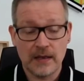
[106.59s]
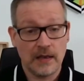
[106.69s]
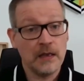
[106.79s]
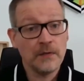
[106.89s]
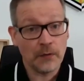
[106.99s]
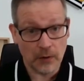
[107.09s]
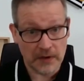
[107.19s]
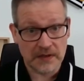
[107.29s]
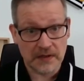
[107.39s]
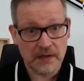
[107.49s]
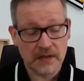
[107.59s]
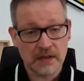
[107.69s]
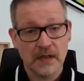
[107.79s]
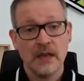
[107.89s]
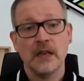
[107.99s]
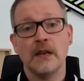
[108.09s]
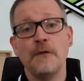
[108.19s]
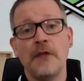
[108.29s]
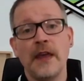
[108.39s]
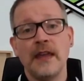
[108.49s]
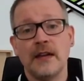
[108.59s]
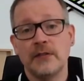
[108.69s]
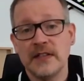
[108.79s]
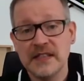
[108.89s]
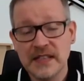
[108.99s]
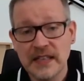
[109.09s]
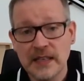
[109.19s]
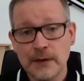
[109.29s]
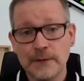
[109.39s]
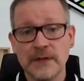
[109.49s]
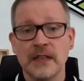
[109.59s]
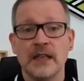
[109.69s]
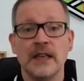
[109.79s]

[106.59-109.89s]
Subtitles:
invoices if they are received